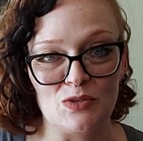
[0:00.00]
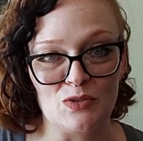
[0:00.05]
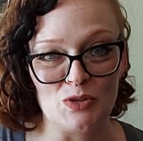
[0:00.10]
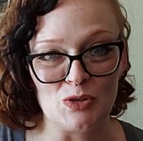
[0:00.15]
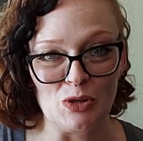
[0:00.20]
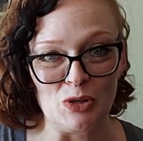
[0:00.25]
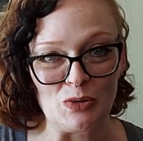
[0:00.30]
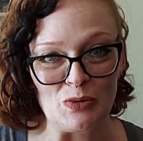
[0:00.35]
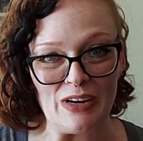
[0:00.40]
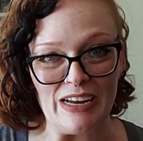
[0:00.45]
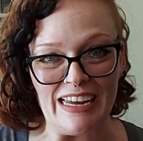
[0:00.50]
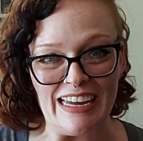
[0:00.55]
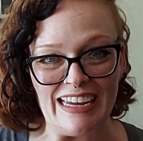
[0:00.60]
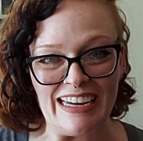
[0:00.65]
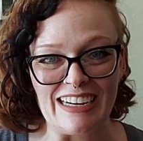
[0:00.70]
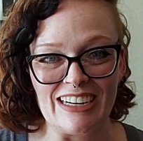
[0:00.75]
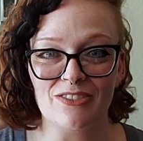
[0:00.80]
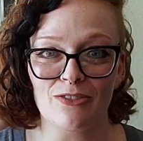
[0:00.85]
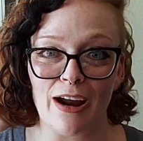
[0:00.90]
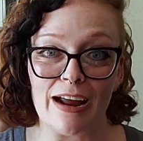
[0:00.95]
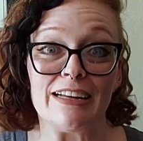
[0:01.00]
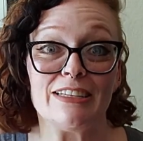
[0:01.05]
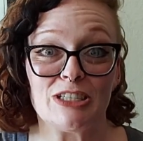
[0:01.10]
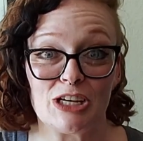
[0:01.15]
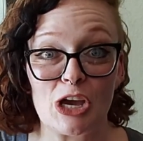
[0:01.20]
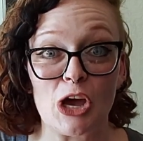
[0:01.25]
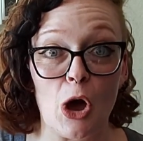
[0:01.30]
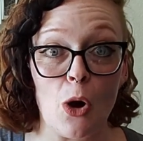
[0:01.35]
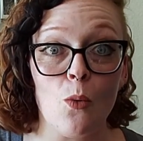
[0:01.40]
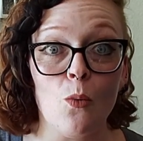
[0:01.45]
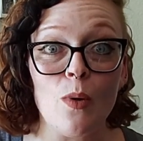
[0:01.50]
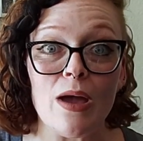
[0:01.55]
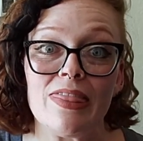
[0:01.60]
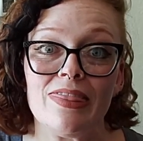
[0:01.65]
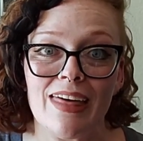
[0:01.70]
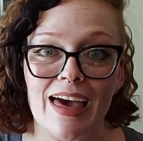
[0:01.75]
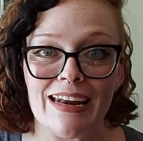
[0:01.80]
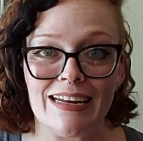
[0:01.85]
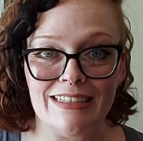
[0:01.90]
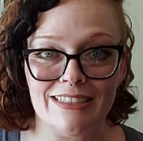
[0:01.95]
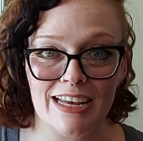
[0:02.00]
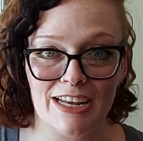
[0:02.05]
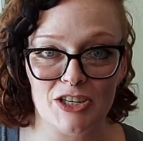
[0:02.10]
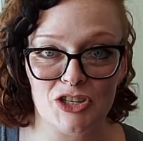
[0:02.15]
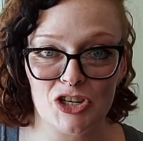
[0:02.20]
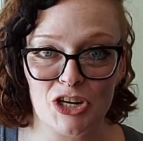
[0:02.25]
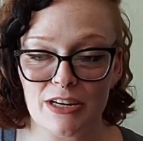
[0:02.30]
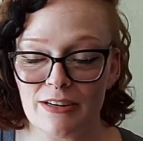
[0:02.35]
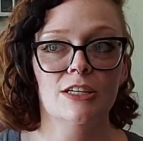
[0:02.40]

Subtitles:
jewelry, right, to go with that intention.